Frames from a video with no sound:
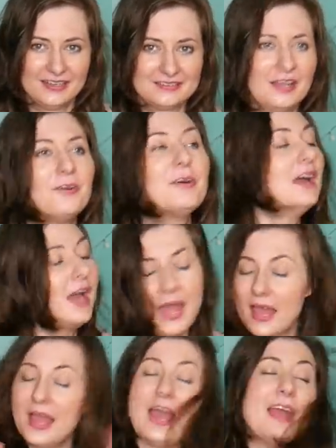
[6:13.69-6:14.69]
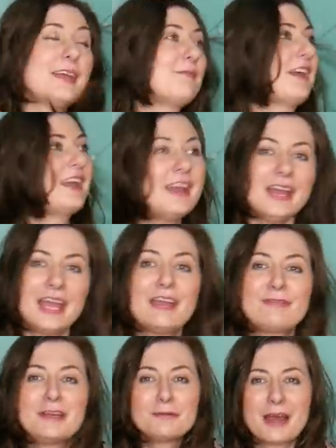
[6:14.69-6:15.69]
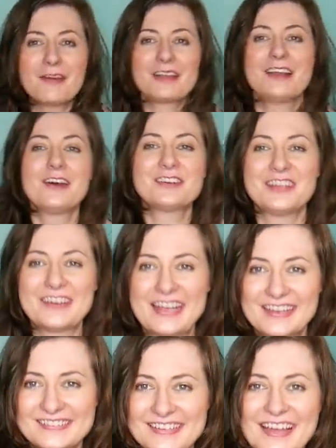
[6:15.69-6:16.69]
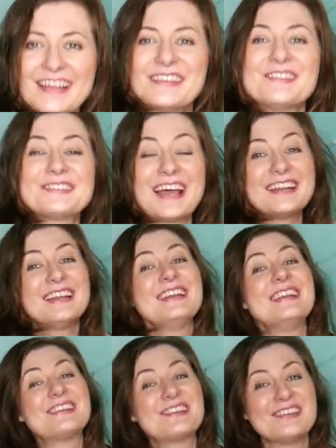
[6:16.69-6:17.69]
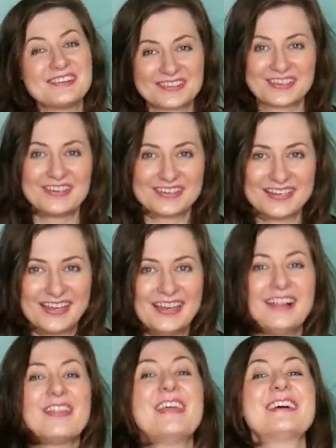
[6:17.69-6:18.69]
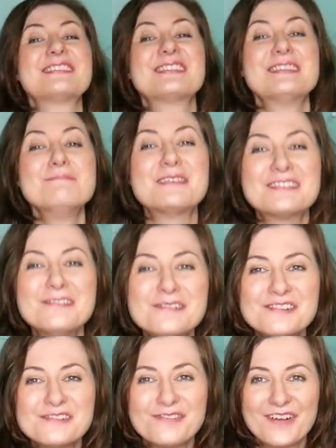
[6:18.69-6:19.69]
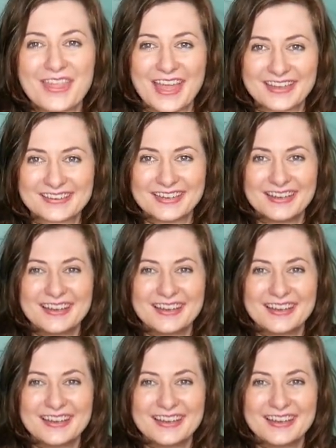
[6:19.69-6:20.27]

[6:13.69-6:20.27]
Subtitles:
So, anyway, if you're wearing a lockdown hairstyle and you suddenly need to look good, there's a simple solution for that.